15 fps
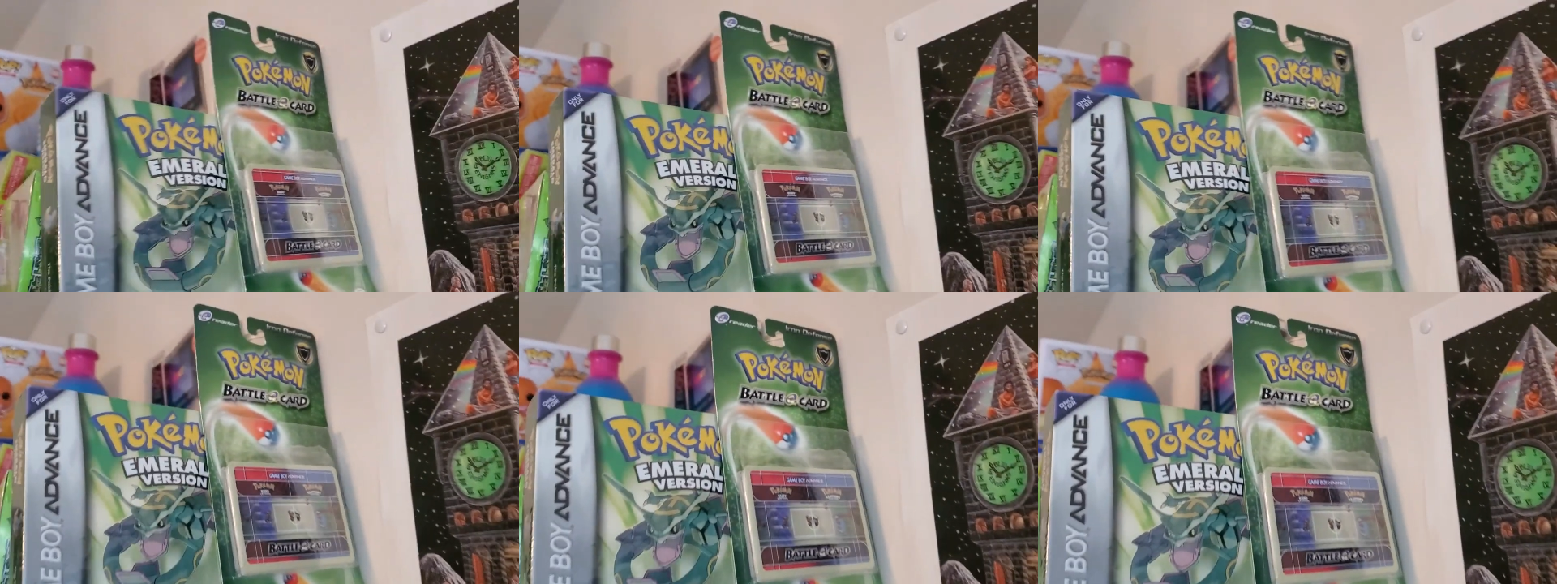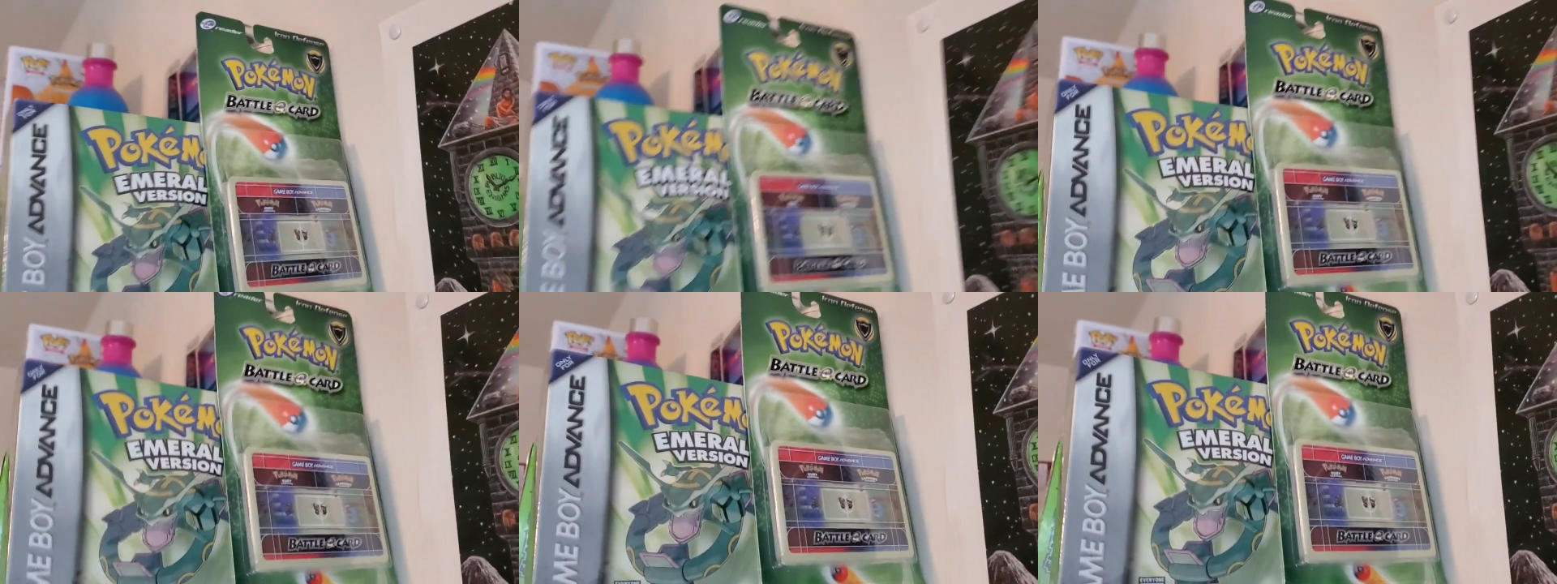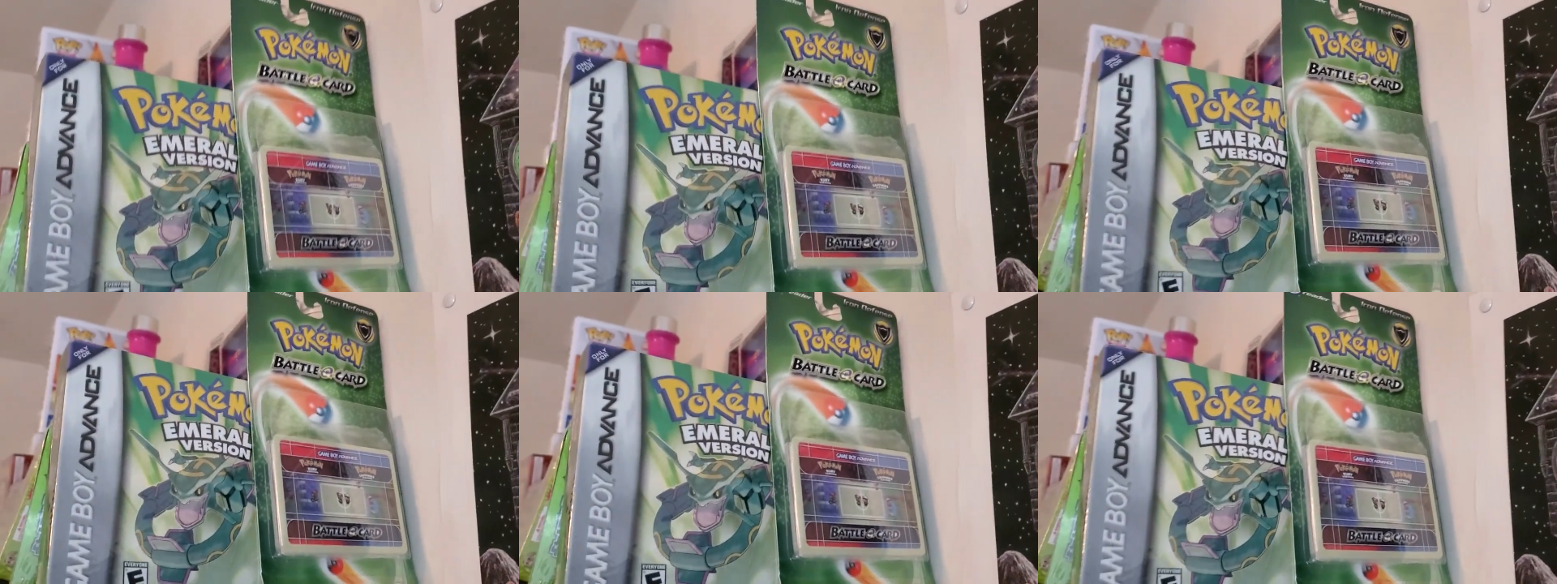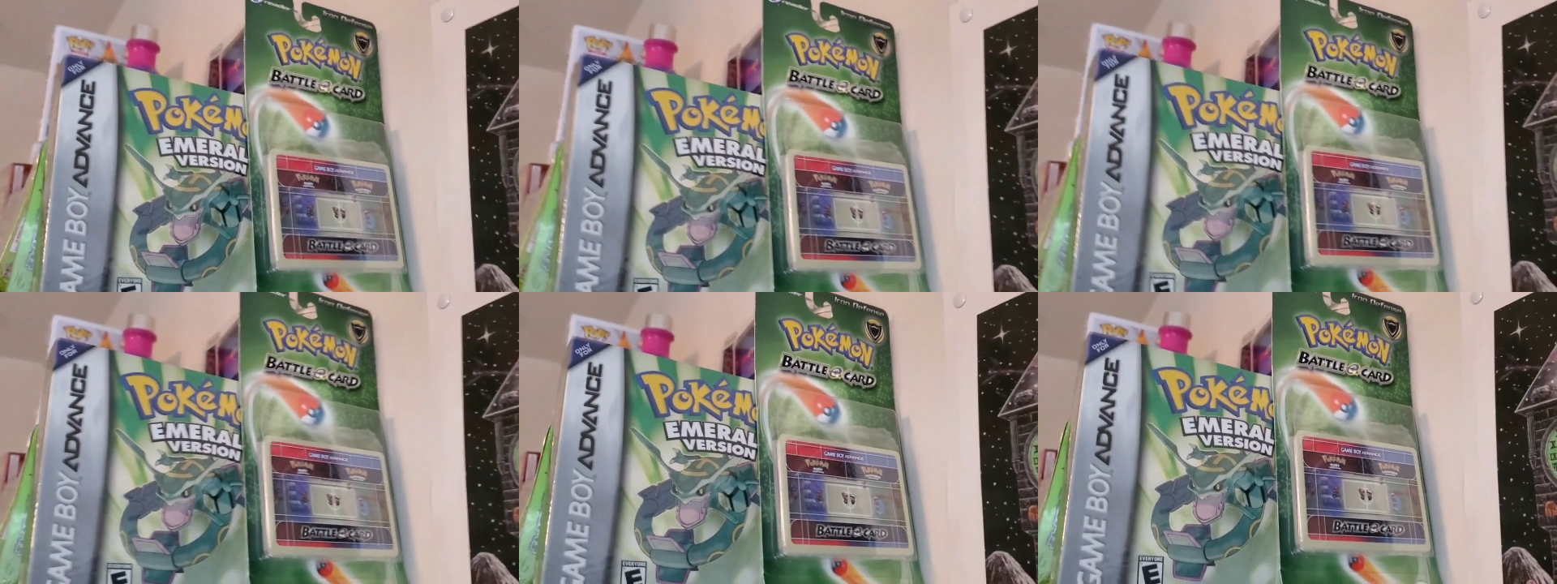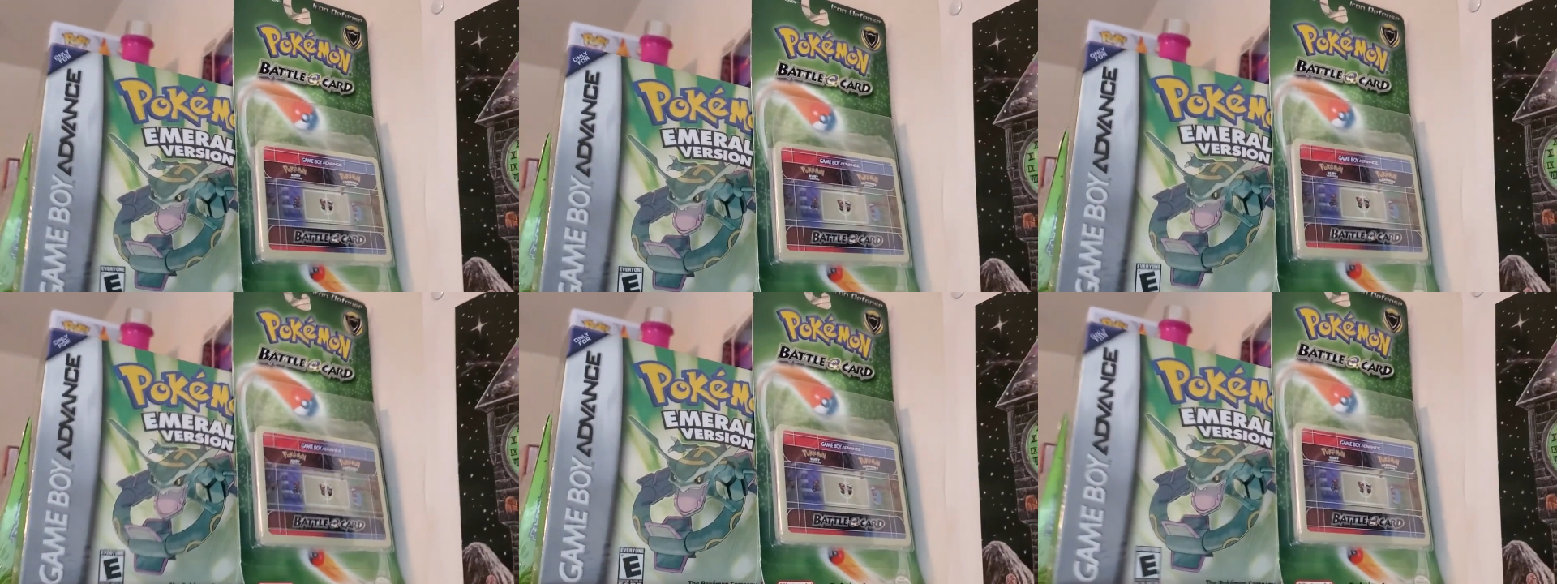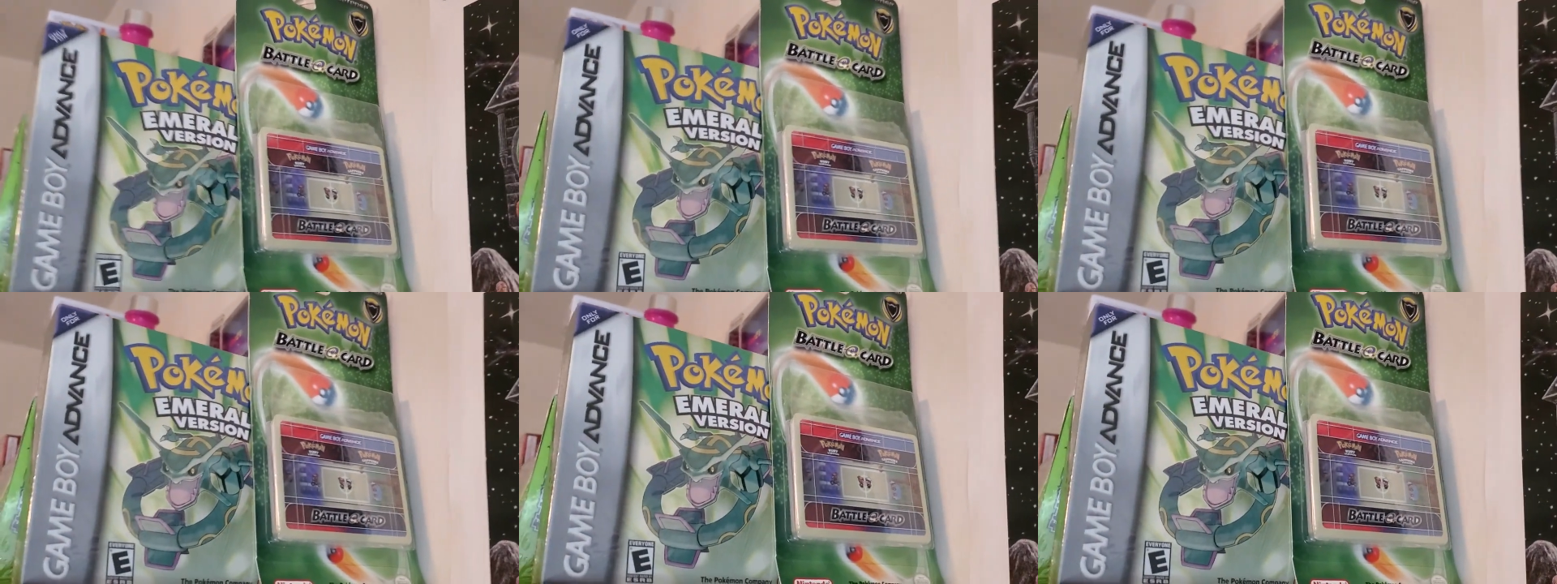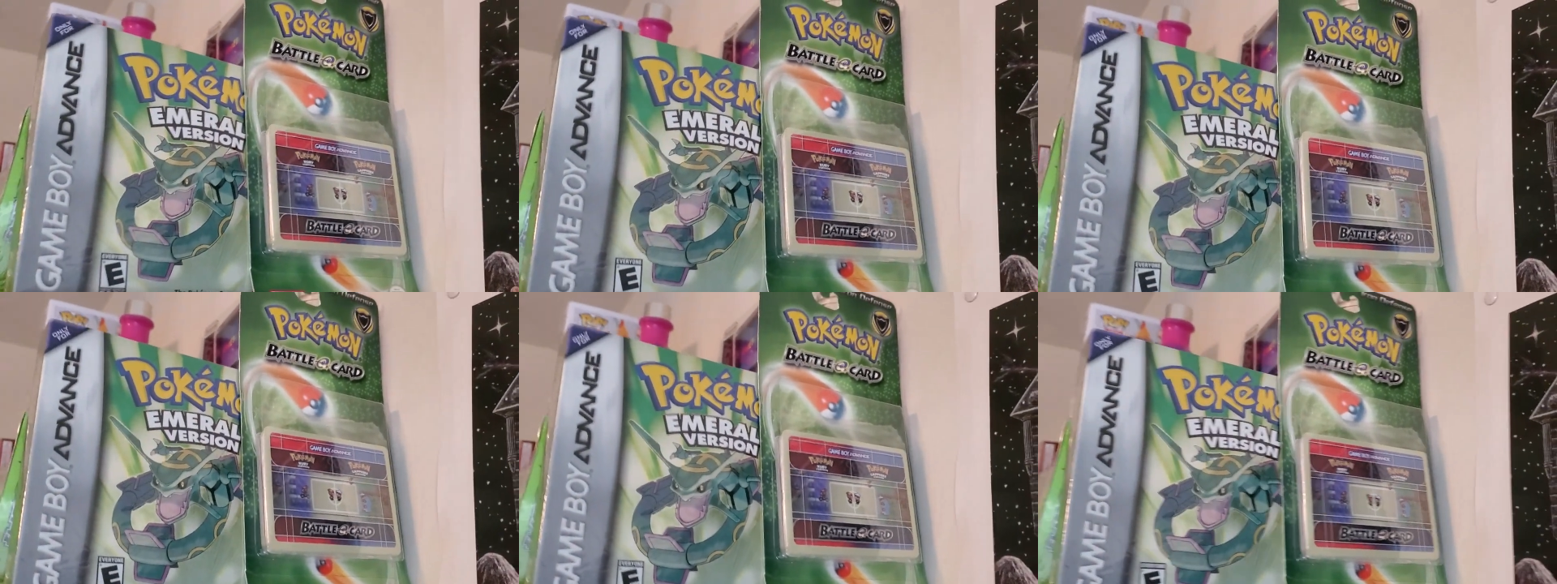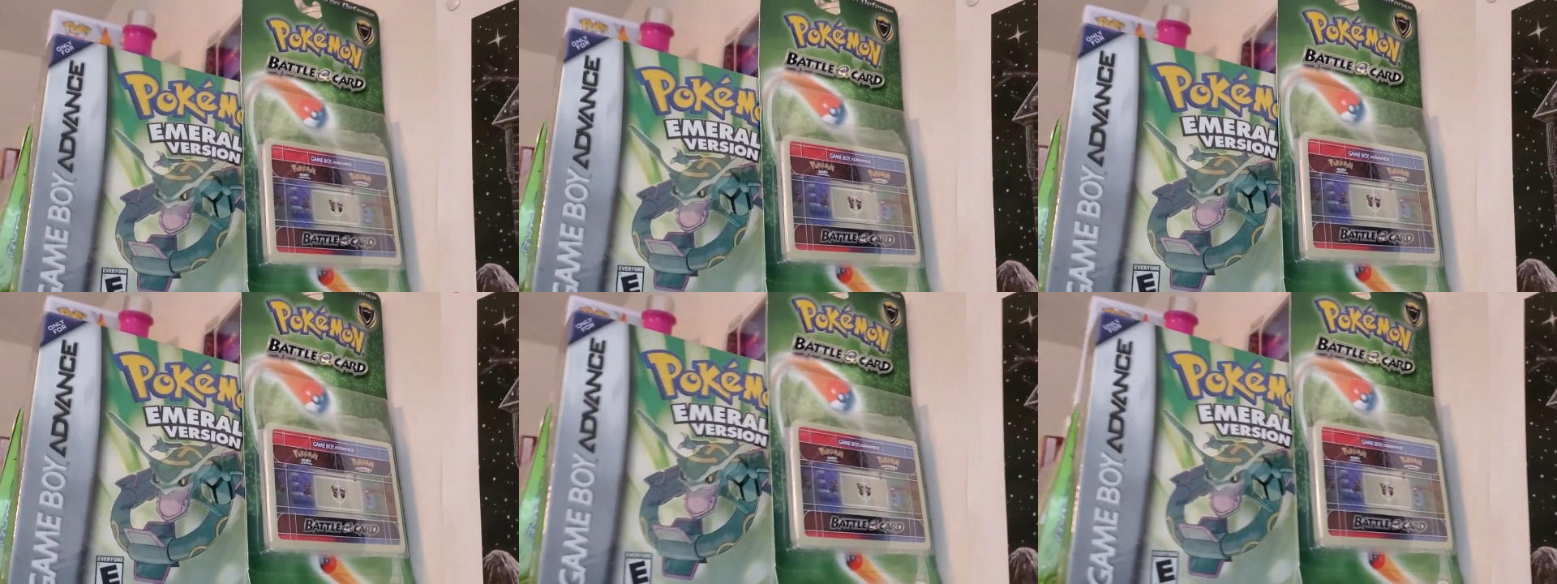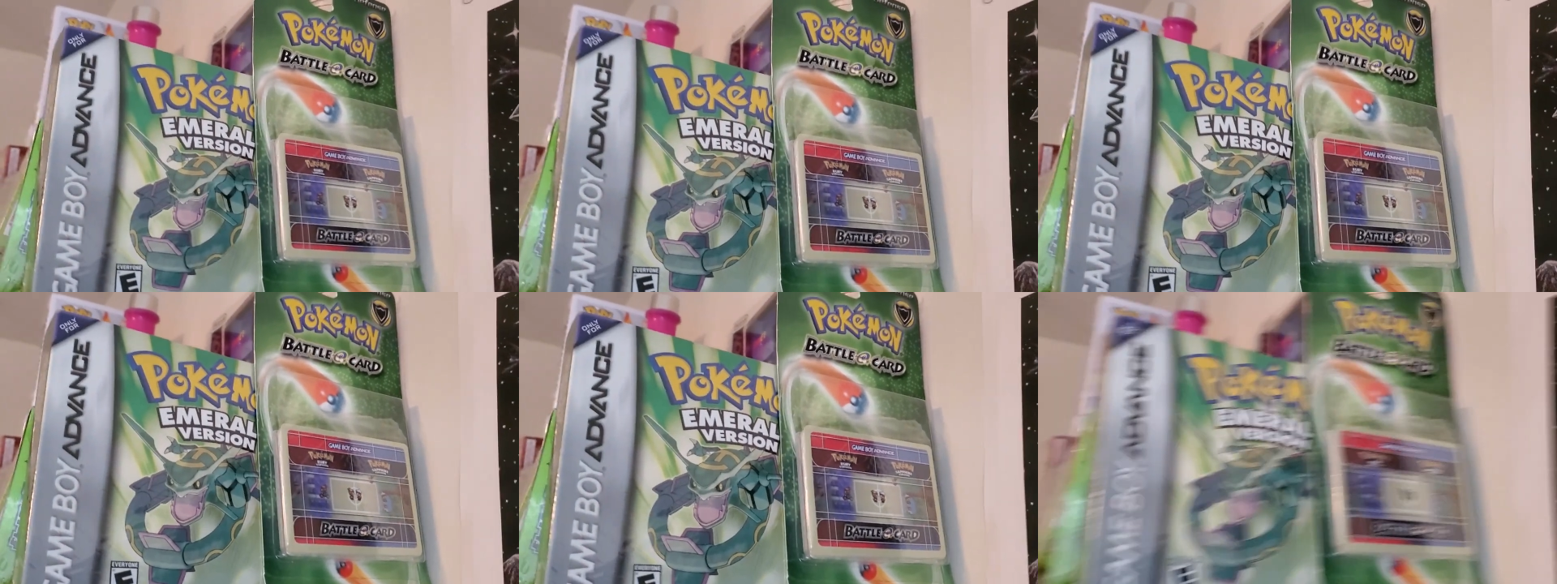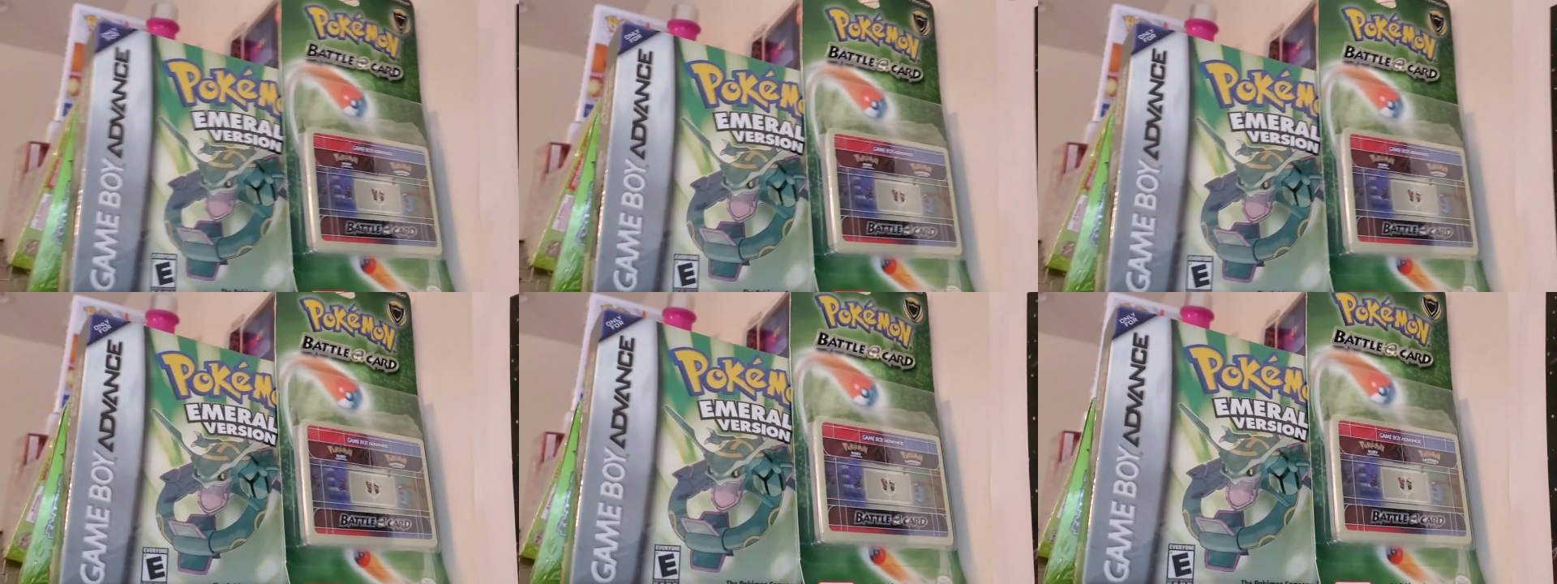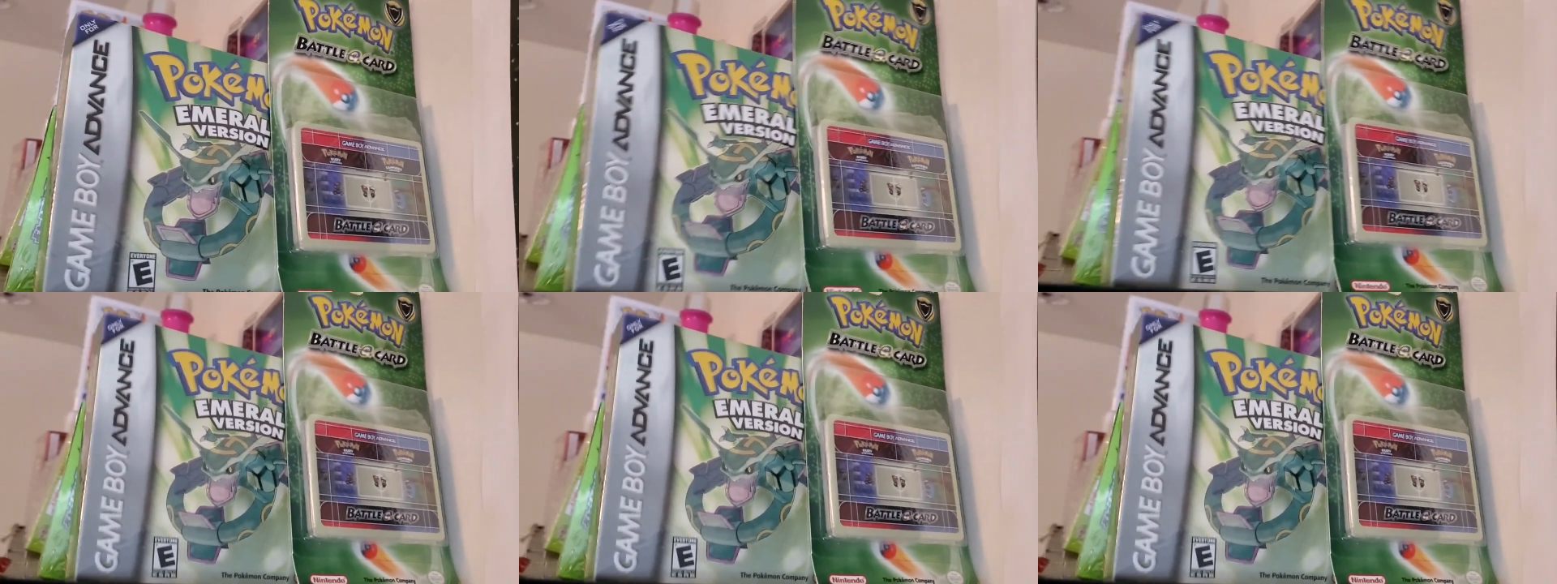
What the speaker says: Nobody's mouth can be seen.